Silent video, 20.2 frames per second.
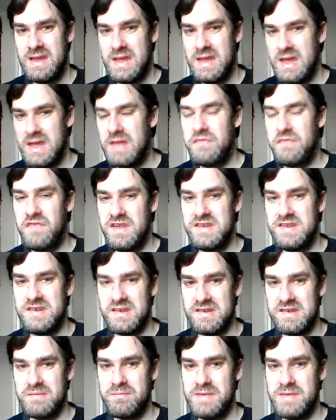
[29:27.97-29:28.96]
if it
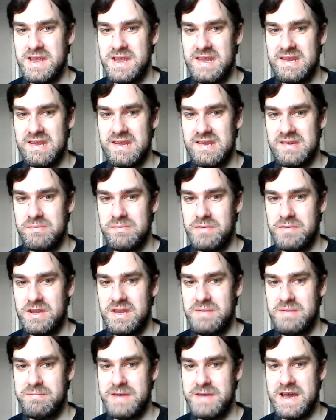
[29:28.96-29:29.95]
doesn't make its
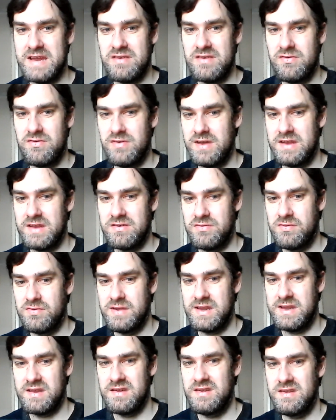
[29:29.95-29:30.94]
money back quite
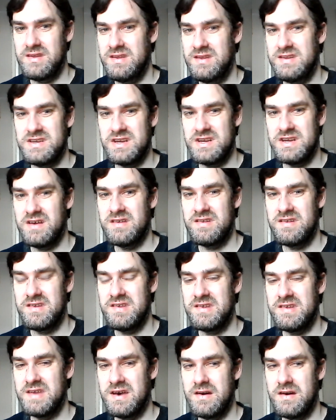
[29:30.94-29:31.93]
quickly,
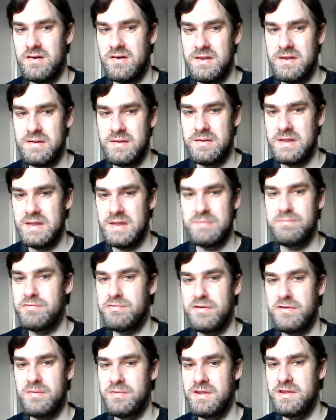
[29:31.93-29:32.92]
chances are it
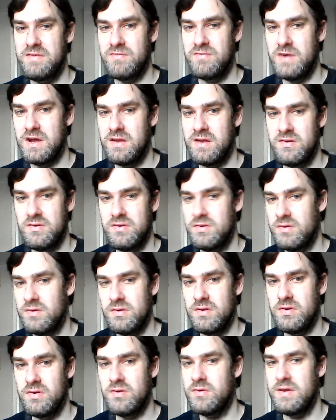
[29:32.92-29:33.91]
probably won't,
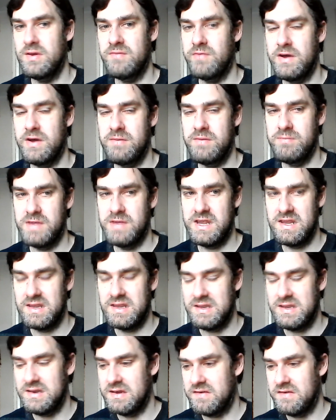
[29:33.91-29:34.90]
or it won't
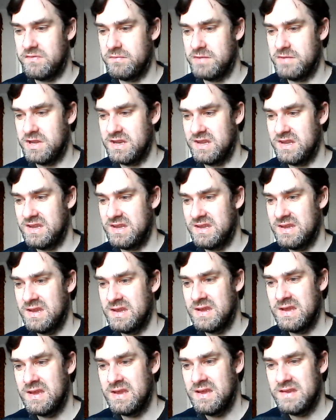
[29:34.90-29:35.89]
make enough money.
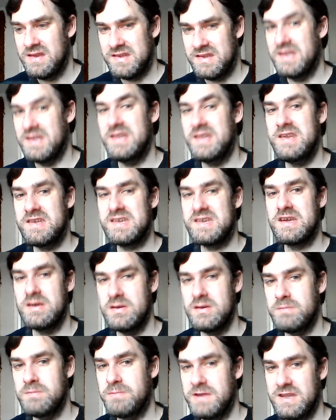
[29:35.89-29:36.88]
So this
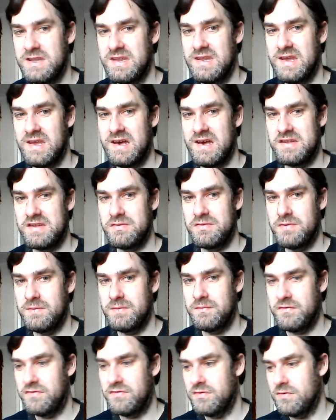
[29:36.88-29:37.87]
could be the last
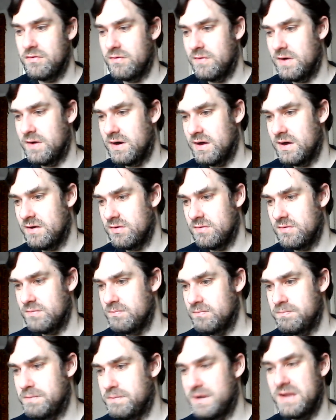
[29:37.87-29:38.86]
one for a while.
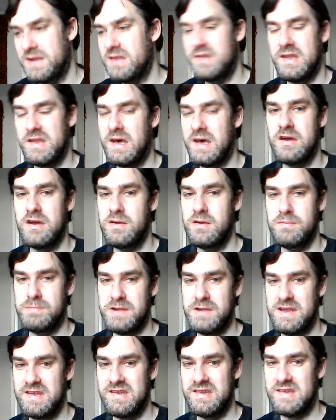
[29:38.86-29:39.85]
But the hope
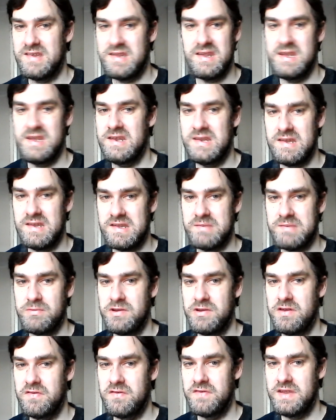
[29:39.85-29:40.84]
is, in this
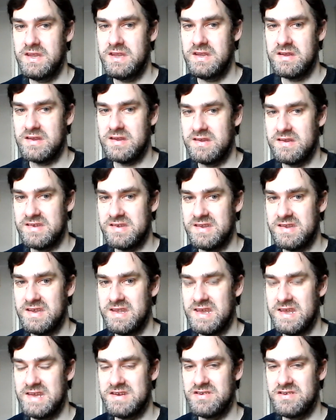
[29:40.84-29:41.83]
movie, you can see
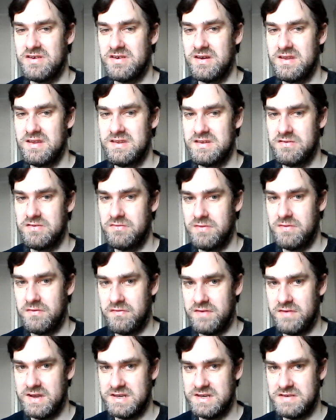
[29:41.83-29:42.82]
they're trying to
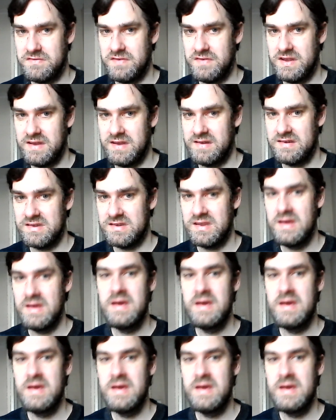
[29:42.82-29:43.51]
refresh things,